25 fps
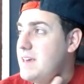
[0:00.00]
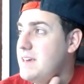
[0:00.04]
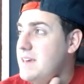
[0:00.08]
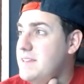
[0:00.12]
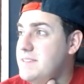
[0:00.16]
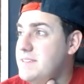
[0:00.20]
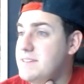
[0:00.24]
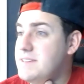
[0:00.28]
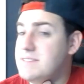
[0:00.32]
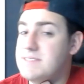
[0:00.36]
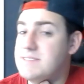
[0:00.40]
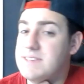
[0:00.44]

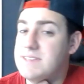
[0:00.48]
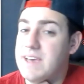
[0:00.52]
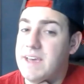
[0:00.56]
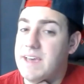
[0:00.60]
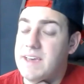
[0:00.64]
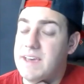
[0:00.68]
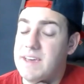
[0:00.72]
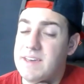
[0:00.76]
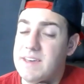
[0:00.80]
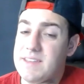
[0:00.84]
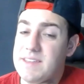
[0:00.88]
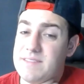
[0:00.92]
He did
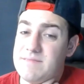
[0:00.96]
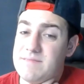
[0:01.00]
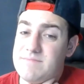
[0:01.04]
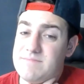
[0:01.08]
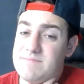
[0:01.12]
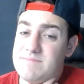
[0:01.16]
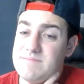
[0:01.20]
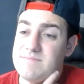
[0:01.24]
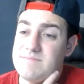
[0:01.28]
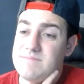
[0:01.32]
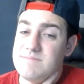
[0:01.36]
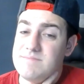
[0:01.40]
say in
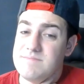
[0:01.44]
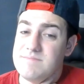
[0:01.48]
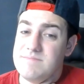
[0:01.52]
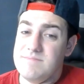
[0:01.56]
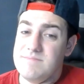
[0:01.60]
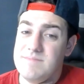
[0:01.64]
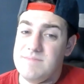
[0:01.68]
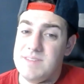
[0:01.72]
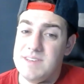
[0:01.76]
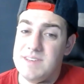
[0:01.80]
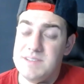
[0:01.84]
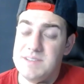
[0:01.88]

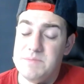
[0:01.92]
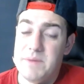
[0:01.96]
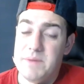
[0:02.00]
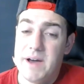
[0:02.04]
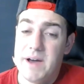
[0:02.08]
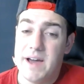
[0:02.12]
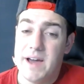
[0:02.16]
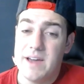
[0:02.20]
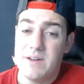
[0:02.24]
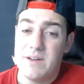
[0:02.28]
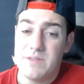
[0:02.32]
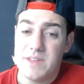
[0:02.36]
his
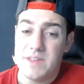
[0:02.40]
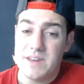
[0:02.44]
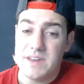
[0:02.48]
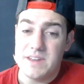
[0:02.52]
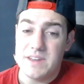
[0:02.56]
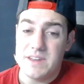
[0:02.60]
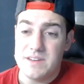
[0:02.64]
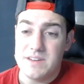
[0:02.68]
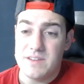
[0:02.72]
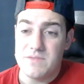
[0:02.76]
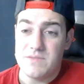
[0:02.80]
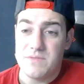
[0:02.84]
bio that
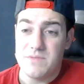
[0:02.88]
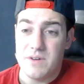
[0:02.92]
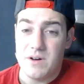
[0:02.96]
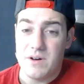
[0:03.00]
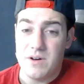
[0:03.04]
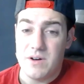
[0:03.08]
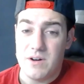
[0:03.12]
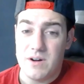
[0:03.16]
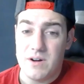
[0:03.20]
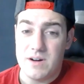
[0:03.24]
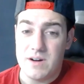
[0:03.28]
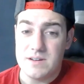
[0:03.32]
he does
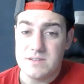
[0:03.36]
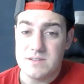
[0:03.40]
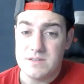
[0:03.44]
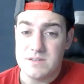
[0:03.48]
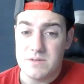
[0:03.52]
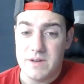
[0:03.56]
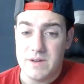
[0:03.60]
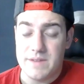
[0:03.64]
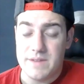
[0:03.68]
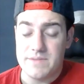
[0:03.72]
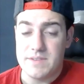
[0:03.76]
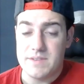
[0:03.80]
fall hard,
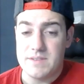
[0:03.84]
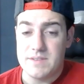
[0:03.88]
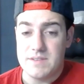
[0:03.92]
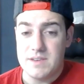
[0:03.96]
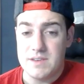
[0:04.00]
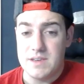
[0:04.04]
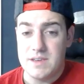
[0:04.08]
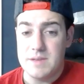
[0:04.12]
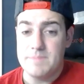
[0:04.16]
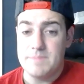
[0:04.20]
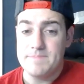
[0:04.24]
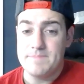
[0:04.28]
so I will have to
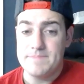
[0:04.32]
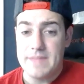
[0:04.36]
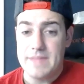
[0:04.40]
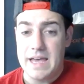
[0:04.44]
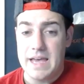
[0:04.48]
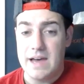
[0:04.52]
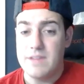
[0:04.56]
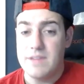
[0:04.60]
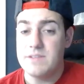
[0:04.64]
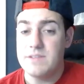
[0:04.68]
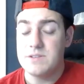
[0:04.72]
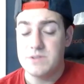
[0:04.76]
see
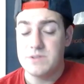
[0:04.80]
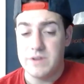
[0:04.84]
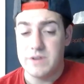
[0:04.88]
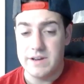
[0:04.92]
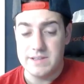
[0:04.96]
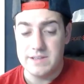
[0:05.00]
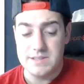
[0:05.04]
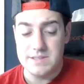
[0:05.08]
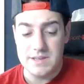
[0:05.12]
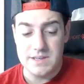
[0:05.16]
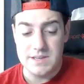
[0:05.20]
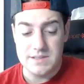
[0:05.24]
how this
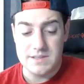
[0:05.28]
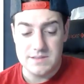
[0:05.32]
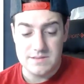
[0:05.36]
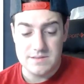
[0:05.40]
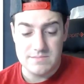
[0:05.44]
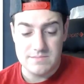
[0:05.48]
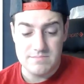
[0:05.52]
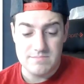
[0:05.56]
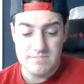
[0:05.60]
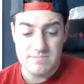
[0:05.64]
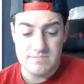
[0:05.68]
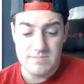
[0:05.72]

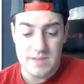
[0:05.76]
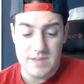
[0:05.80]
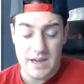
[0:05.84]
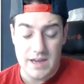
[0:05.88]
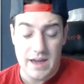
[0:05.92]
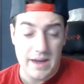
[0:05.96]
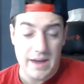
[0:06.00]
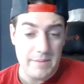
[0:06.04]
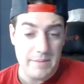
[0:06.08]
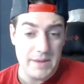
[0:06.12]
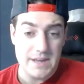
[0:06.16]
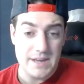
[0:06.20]
translates.
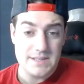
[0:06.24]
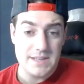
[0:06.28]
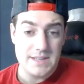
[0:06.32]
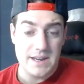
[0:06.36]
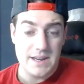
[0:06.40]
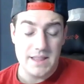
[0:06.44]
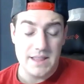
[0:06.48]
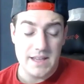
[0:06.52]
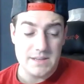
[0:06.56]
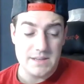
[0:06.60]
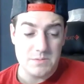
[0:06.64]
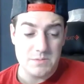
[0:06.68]
I, I mean, I
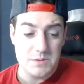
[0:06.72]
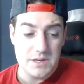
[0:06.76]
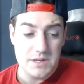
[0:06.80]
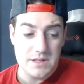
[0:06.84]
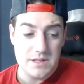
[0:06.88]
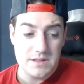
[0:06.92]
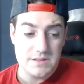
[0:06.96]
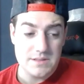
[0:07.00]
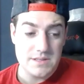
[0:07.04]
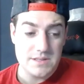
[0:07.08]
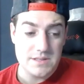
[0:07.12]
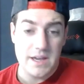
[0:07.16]
said it last week.
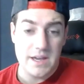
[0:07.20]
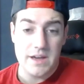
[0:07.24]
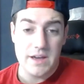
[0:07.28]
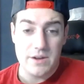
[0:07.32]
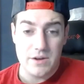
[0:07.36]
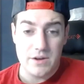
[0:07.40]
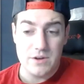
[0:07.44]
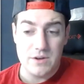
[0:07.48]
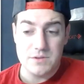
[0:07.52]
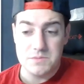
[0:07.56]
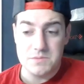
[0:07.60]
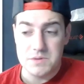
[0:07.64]
Let's see how
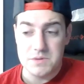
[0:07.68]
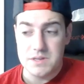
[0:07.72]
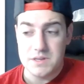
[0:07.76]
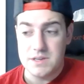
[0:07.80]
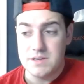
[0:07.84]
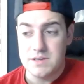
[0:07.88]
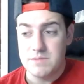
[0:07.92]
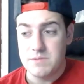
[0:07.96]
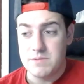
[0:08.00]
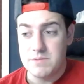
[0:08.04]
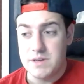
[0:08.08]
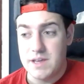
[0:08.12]
it goes when
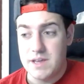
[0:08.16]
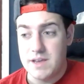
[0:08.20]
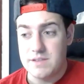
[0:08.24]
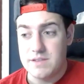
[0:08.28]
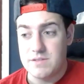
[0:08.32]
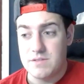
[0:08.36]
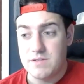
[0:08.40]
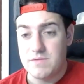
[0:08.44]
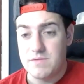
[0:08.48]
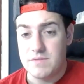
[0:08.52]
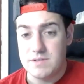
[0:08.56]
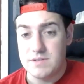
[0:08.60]
he when he has
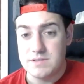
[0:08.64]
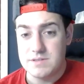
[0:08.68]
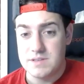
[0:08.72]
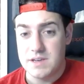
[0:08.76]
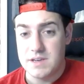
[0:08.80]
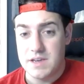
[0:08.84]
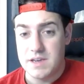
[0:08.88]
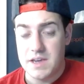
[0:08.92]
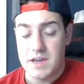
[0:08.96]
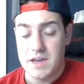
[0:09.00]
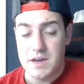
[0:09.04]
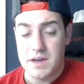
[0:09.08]
his first
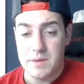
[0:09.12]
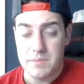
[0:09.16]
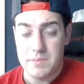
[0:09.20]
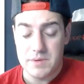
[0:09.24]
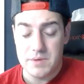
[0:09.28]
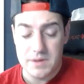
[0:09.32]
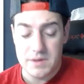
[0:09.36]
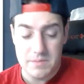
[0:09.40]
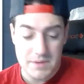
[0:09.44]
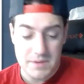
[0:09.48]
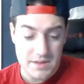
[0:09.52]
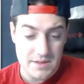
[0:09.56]
like hiccup.
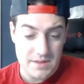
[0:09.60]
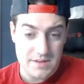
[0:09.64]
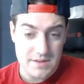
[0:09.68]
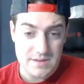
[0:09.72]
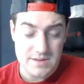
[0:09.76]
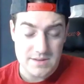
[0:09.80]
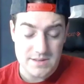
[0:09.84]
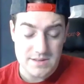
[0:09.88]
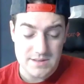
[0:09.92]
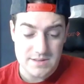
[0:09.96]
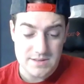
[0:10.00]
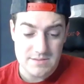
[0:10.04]
But I mean,
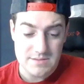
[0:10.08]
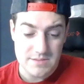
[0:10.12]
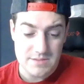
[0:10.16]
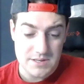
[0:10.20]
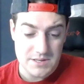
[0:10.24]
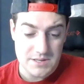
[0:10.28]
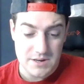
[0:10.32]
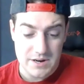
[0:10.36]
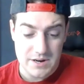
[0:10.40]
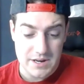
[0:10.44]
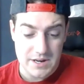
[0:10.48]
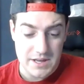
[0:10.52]
this is
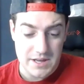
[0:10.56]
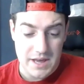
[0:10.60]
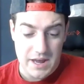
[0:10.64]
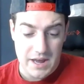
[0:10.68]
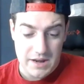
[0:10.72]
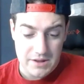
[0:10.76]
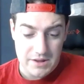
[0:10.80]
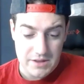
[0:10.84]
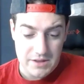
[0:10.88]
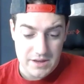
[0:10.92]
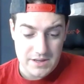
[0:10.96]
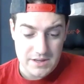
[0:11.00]
he's already
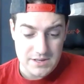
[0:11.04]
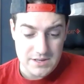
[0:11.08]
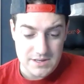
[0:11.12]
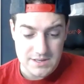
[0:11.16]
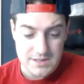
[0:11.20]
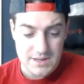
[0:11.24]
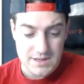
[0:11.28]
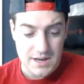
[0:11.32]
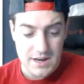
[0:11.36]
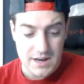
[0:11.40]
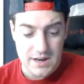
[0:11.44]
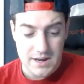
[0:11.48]
handling it
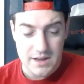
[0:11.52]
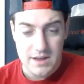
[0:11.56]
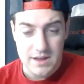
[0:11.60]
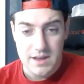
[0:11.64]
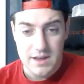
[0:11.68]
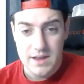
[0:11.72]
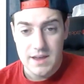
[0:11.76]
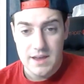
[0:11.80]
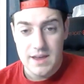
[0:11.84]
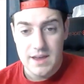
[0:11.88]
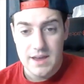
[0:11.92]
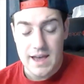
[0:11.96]
just kind of
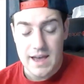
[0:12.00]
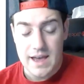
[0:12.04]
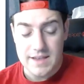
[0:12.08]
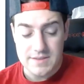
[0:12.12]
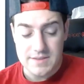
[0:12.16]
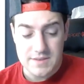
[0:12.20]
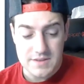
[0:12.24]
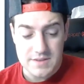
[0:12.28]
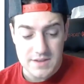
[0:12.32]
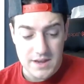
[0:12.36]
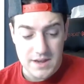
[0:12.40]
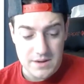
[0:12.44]
as
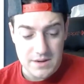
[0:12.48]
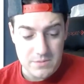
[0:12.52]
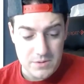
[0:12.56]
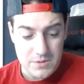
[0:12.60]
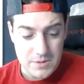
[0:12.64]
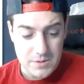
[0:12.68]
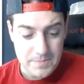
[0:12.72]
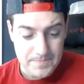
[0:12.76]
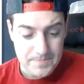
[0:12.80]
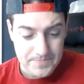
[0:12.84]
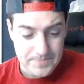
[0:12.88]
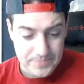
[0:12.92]
he said he
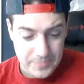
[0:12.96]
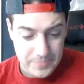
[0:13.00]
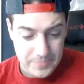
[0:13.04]
would.